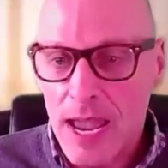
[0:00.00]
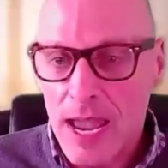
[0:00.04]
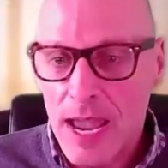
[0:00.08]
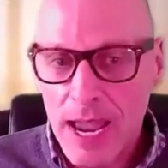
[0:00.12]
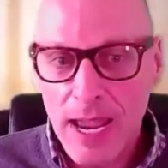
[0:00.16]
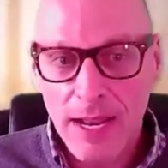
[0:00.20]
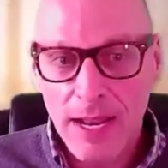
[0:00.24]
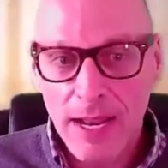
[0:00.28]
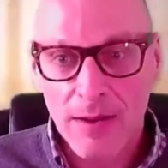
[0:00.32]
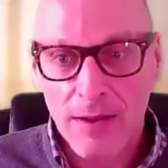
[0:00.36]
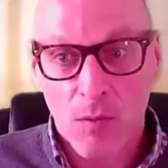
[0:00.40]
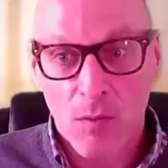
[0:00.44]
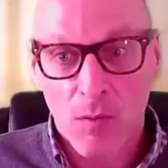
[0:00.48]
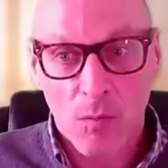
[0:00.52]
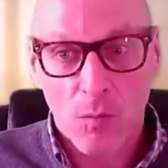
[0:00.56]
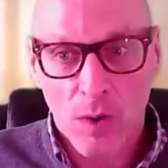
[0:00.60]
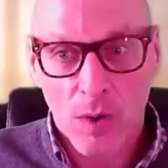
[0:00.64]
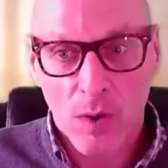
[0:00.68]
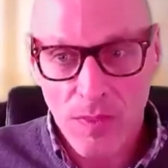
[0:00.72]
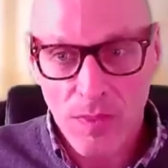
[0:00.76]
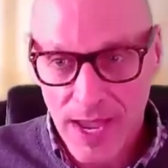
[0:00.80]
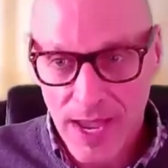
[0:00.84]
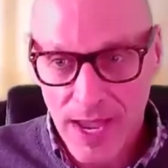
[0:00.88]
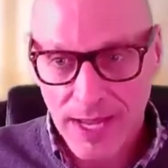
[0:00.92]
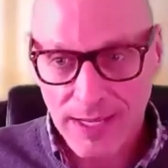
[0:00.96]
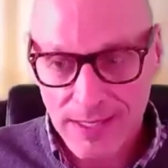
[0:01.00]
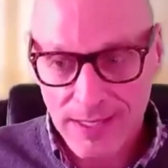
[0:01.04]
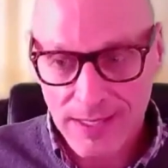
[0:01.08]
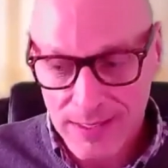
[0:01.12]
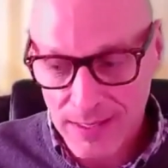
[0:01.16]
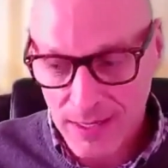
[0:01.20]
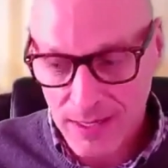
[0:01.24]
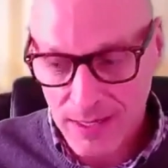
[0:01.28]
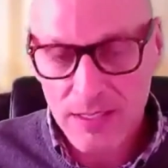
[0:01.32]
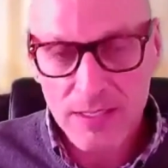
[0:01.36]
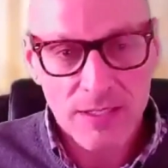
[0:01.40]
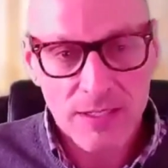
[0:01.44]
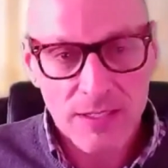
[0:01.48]
And what that's
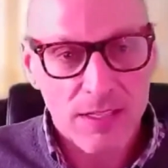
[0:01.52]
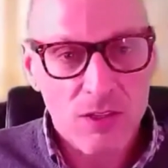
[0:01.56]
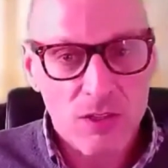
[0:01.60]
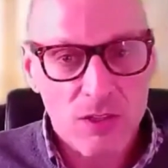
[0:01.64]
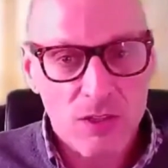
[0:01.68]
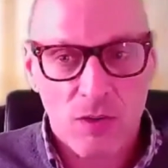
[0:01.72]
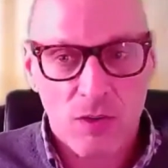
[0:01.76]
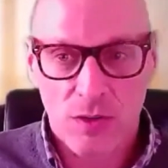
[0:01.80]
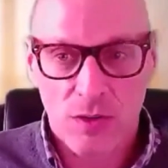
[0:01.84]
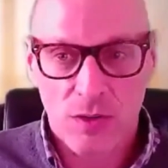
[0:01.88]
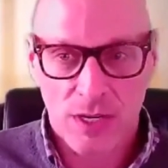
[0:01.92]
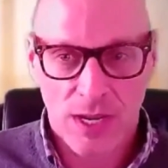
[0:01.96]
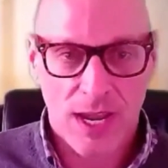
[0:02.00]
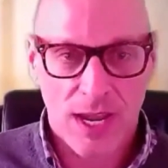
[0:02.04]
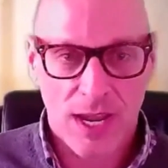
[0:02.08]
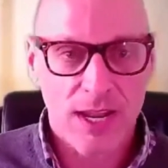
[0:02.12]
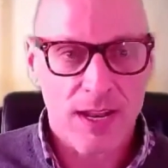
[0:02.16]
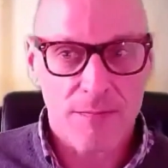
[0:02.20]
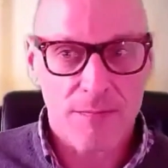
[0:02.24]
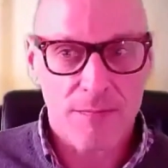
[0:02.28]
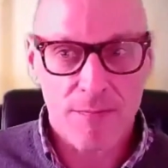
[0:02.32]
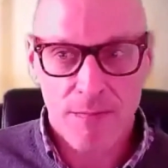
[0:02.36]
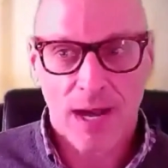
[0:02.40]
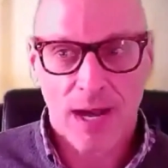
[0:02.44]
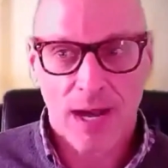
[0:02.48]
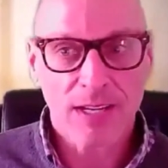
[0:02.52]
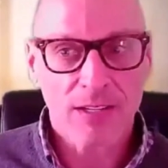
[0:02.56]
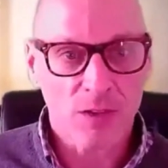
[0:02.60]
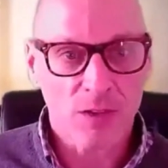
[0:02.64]
done is it's created my